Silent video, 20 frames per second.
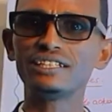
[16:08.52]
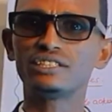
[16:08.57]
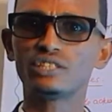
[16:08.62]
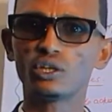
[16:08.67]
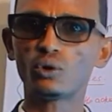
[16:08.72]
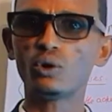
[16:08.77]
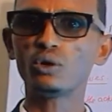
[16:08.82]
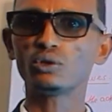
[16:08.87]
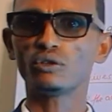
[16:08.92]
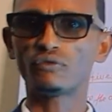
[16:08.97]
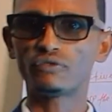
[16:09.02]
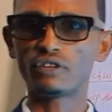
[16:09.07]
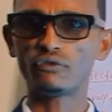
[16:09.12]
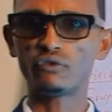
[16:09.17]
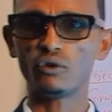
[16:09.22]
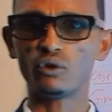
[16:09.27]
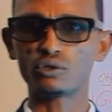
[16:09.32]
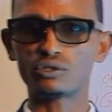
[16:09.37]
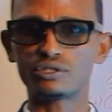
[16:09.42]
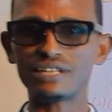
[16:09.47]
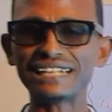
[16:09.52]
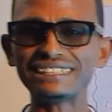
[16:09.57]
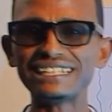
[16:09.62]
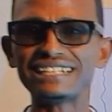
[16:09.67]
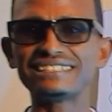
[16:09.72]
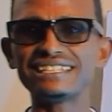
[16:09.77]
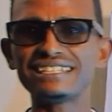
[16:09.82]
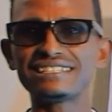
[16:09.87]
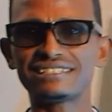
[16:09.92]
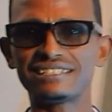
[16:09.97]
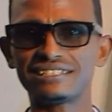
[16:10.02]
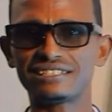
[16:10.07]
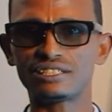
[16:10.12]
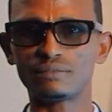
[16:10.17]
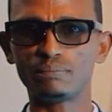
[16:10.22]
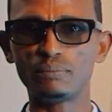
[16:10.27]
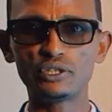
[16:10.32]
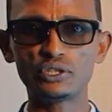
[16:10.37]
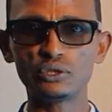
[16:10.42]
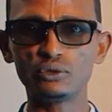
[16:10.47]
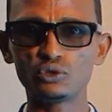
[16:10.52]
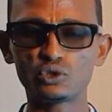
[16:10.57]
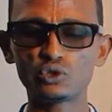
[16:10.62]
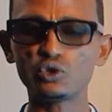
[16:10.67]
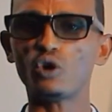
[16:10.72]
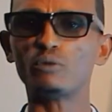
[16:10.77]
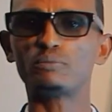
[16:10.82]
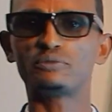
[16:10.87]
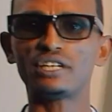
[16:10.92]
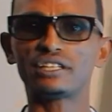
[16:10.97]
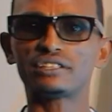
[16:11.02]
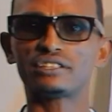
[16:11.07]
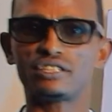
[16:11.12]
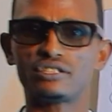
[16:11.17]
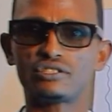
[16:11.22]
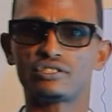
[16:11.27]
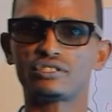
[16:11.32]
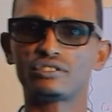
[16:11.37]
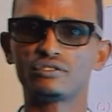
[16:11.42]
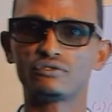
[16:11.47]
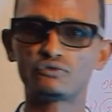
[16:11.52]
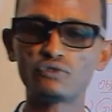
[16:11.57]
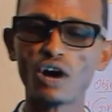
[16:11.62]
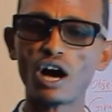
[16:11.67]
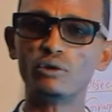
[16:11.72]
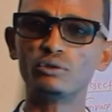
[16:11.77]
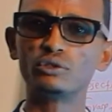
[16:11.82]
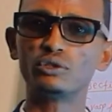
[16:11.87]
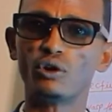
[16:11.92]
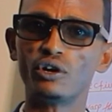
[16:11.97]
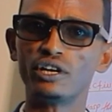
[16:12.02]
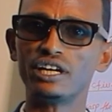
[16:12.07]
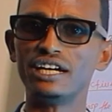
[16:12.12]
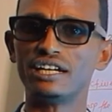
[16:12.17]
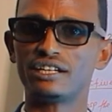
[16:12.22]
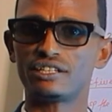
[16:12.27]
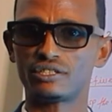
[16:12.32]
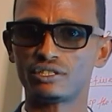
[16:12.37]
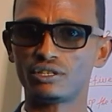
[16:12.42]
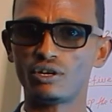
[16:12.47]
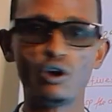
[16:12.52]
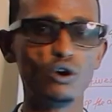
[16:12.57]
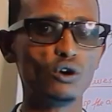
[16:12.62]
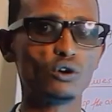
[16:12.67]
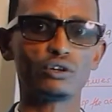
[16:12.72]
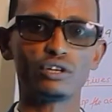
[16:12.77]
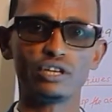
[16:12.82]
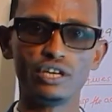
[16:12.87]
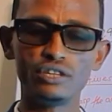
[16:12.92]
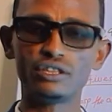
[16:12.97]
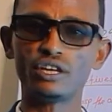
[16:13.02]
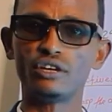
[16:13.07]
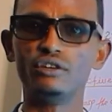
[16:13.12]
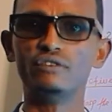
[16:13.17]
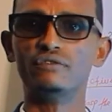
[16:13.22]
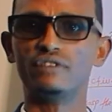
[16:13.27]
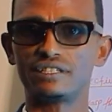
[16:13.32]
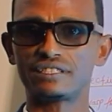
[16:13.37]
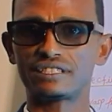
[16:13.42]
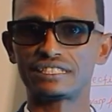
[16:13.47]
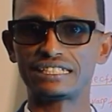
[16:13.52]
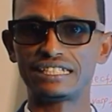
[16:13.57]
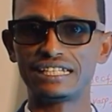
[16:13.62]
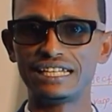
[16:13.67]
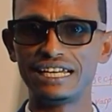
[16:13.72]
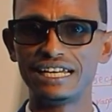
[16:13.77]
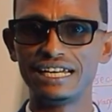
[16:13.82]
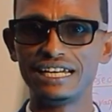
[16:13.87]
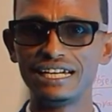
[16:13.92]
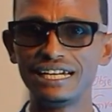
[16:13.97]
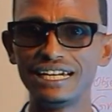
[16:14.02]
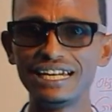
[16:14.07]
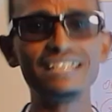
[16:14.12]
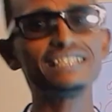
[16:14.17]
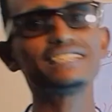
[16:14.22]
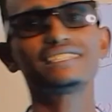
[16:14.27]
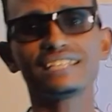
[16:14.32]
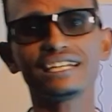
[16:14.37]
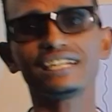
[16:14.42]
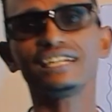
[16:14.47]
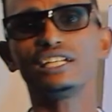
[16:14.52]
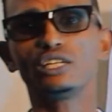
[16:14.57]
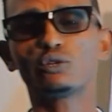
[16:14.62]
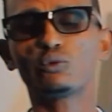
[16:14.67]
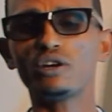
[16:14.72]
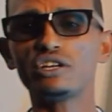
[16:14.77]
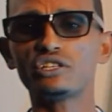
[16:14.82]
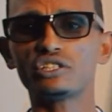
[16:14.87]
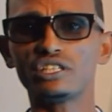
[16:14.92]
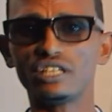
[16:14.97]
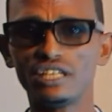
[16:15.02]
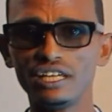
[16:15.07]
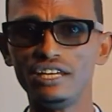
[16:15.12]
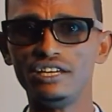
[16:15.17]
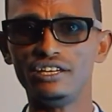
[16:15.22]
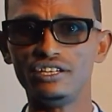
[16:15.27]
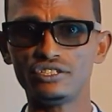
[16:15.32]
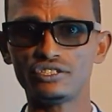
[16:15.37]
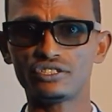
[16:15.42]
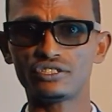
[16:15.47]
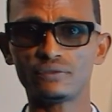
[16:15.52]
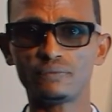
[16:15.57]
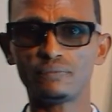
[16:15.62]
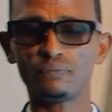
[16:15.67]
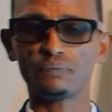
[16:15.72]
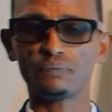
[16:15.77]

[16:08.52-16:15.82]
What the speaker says: is the cause of the force that exists between two objects found on Earth or in the universe? And second question is,